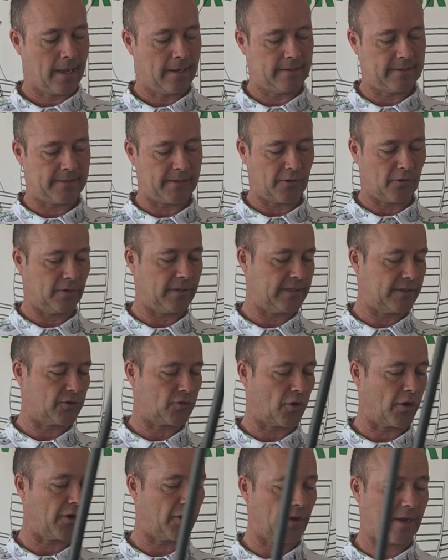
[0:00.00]
Zero
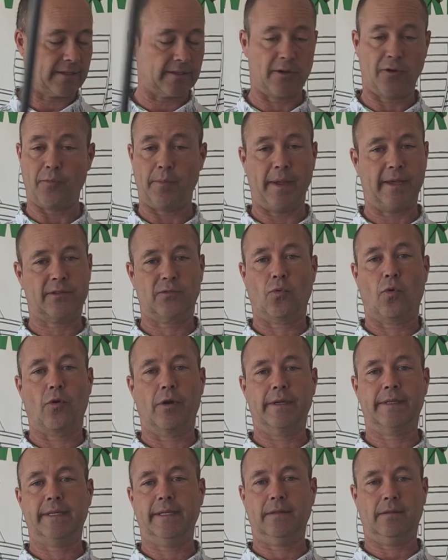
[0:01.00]
Destroyer has your best
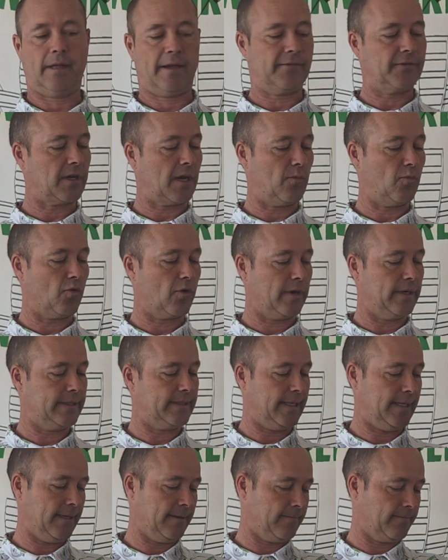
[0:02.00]
warranty, lifetime
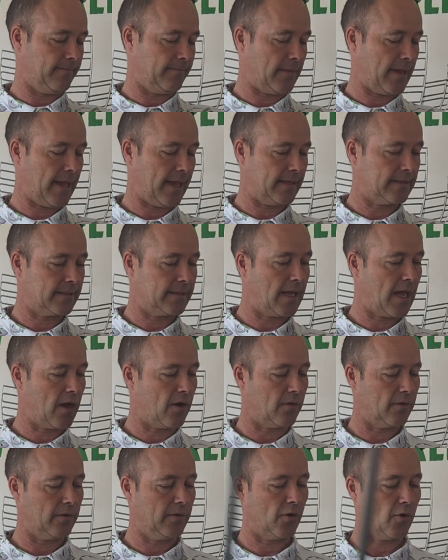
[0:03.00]
warranty, hands
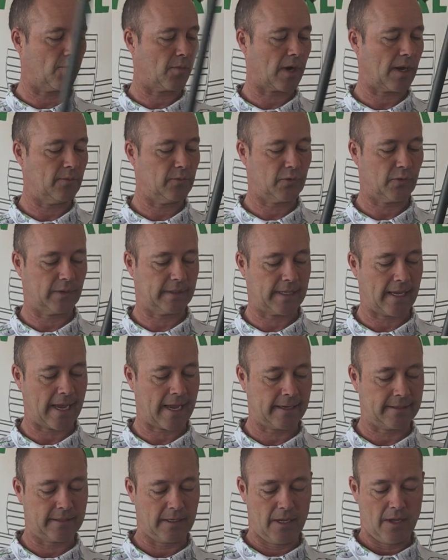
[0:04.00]
down, no problems with
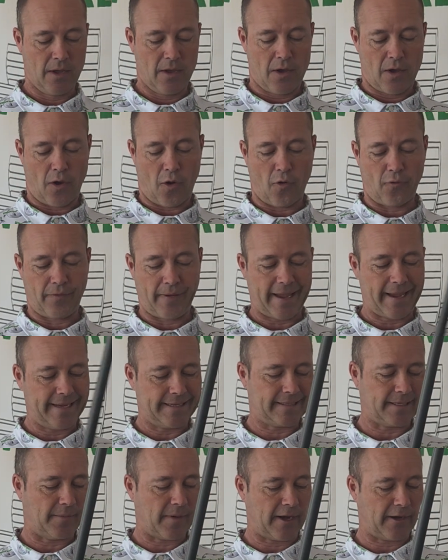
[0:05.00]
that.
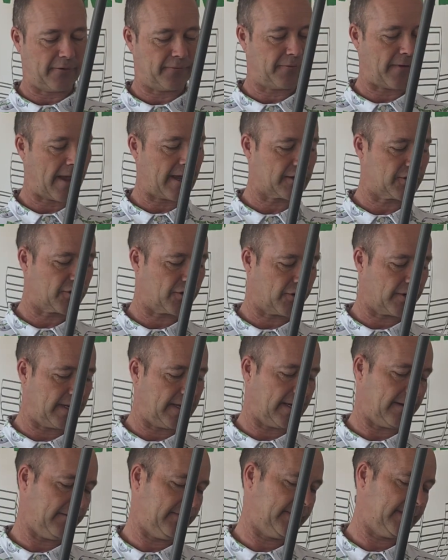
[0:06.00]
Ovate, the manufacturer,
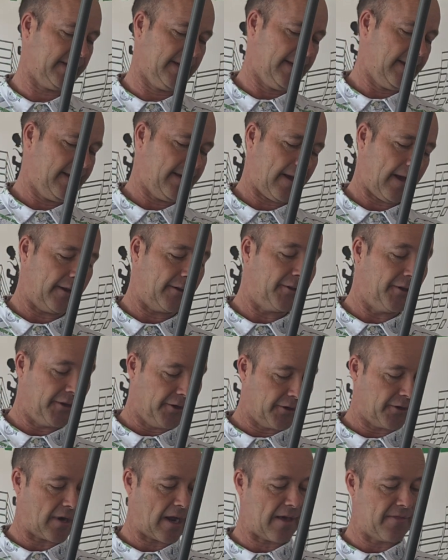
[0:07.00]
gives a
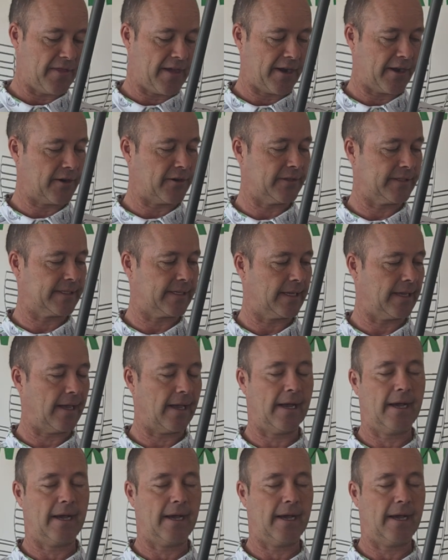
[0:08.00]
year on theirs.